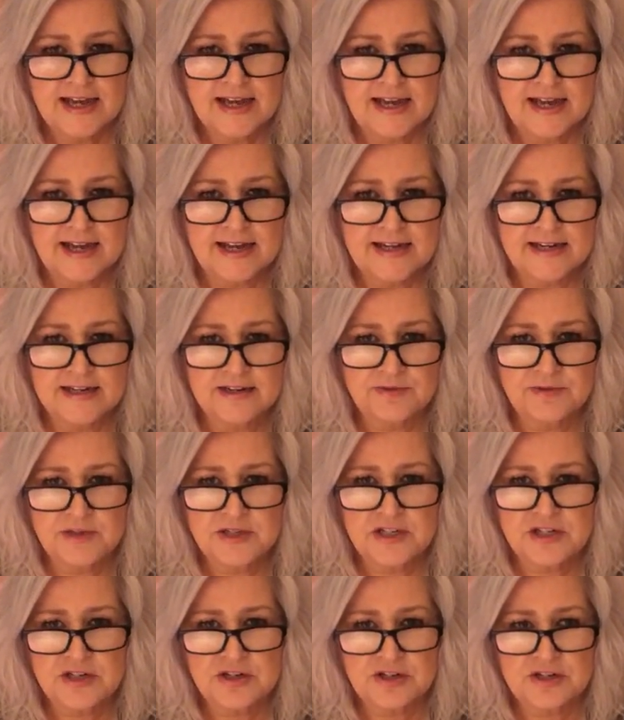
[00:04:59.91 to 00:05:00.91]
and in
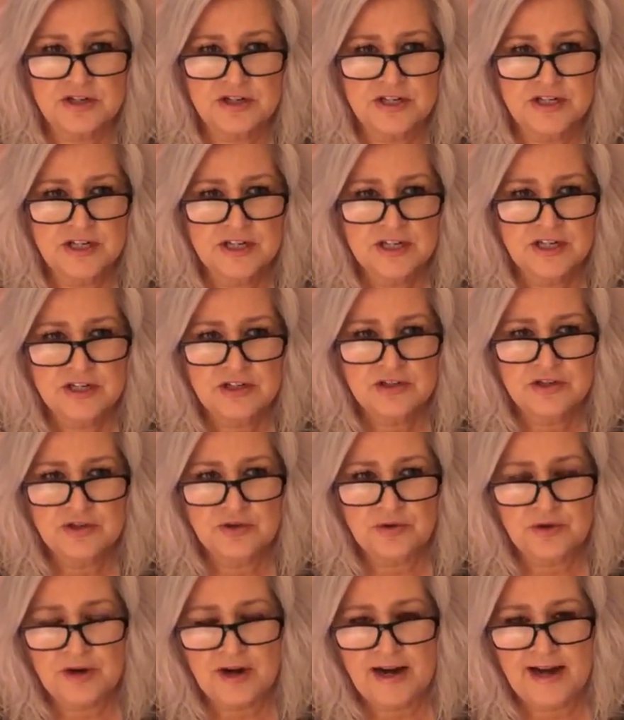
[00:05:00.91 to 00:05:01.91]
return,
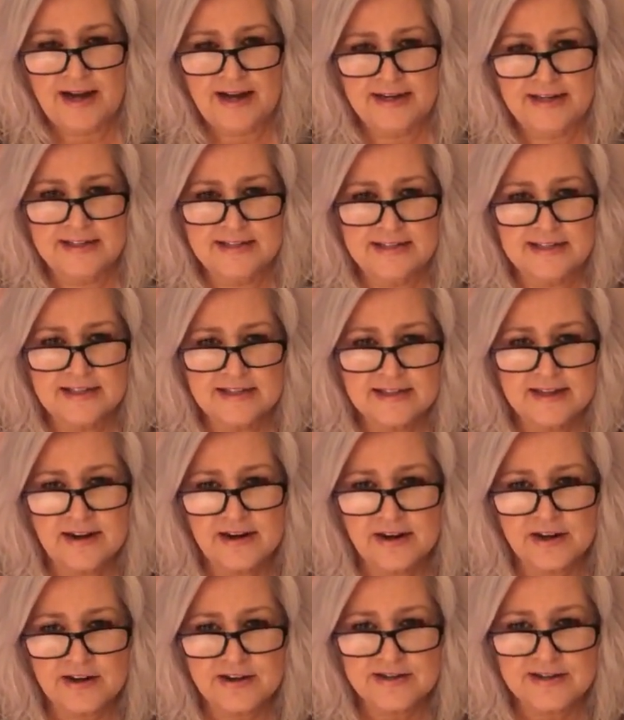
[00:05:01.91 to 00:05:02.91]
you're adding to
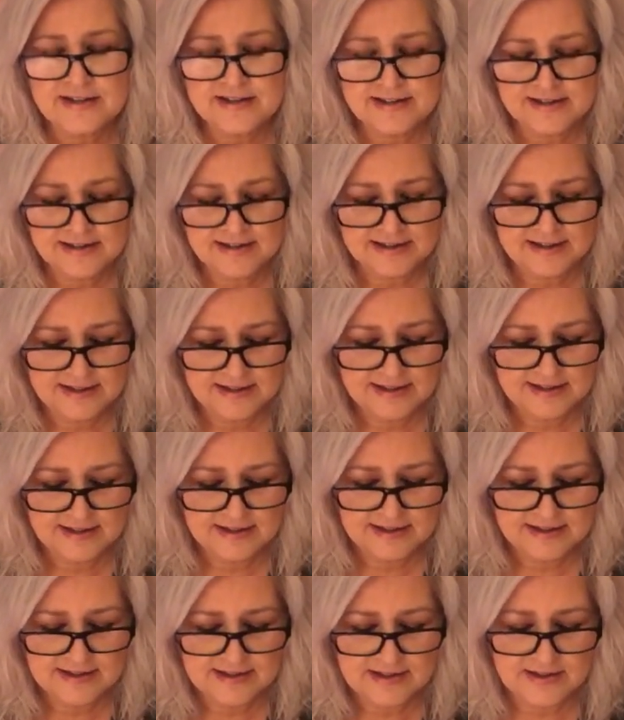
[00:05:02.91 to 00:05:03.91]
theirs.
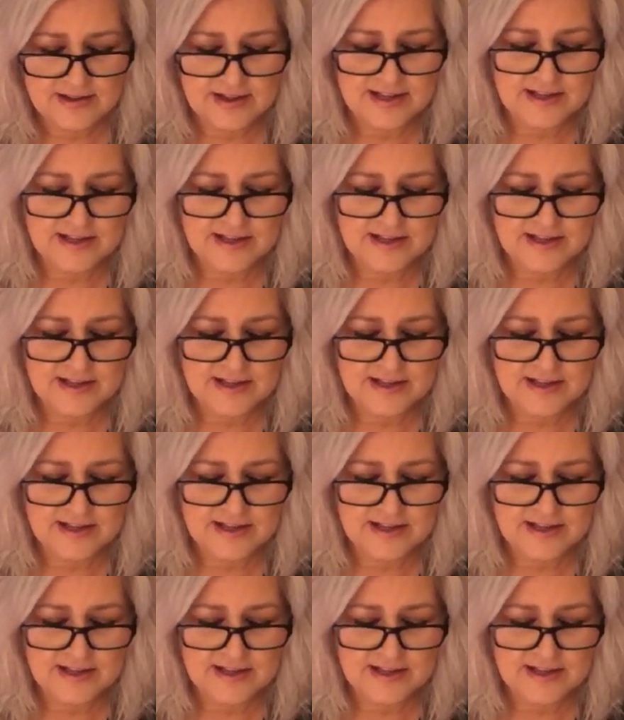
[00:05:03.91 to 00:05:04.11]
So